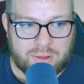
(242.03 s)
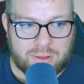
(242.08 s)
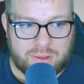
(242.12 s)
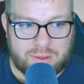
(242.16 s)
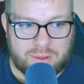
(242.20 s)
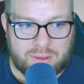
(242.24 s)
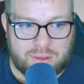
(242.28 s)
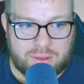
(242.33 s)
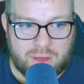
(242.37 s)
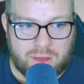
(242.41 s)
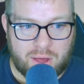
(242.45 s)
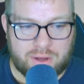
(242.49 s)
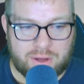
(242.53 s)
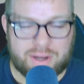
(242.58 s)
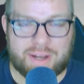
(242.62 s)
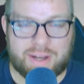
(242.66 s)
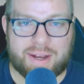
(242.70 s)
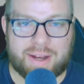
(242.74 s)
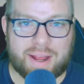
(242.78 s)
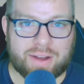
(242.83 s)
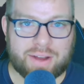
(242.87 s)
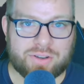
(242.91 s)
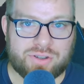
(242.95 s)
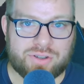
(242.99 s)

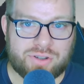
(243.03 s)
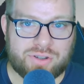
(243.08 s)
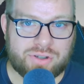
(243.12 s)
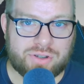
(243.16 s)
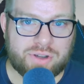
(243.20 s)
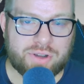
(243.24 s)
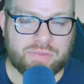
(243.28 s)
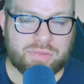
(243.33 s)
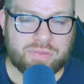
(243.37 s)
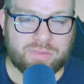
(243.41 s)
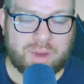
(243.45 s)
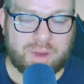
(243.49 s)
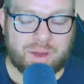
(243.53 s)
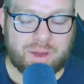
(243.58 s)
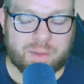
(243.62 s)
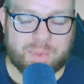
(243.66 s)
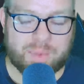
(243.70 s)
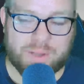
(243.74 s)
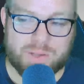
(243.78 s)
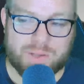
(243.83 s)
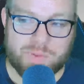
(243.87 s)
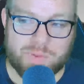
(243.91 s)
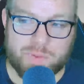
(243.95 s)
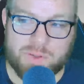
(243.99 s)
cutting edge
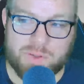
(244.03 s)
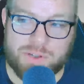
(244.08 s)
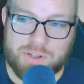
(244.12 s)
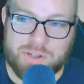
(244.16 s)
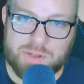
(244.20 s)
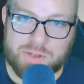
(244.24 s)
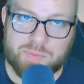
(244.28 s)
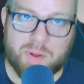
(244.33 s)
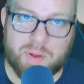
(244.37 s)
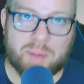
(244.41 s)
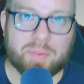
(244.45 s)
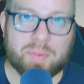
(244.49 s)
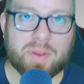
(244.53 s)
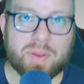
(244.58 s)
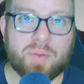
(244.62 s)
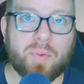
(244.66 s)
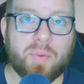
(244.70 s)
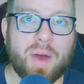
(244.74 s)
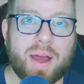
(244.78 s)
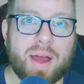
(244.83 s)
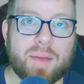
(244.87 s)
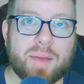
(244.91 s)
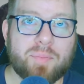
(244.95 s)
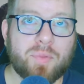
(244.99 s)
environments, which is probably
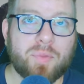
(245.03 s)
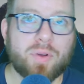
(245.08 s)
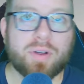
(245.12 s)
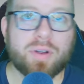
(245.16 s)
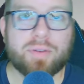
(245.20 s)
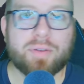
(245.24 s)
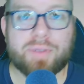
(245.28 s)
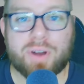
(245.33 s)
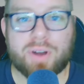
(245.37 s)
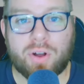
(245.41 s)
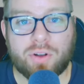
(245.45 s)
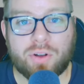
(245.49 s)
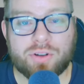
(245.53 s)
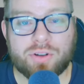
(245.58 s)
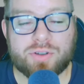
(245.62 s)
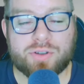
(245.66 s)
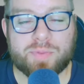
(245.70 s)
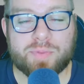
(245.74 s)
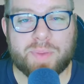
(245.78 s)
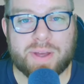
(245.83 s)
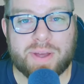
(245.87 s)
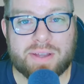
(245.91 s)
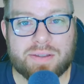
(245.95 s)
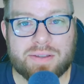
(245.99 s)
why I'm more of an
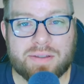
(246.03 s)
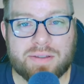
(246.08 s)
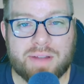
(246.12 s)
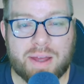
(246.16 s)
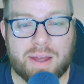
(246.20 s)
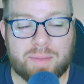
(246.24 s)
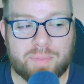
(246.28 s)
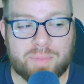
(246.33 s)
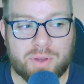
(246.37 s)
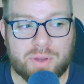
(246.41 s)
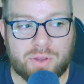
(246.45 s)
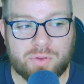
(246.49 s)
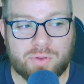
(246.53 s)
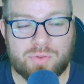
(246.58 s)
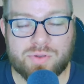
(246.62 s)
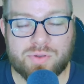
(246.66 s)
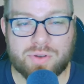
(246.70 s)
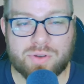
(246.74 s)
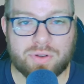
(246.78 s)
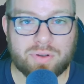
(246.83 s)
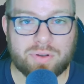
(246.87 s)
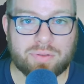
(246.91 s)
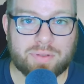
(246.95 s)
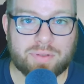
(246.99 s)
Arch-based type
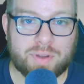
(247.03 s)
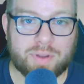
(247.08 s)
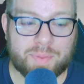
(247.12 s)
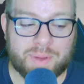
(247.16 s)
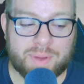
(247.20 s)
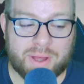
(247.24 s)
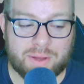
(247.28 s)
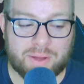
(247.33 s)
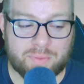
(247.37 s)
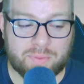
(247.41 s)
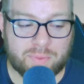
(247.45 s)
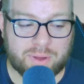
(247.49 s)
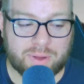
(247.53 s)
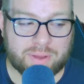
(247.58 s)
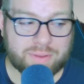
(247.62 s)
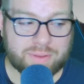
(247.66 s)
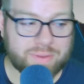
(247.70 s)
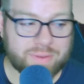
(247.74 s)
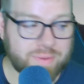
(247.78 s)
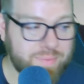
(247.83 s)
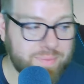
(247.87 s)
user to begin with.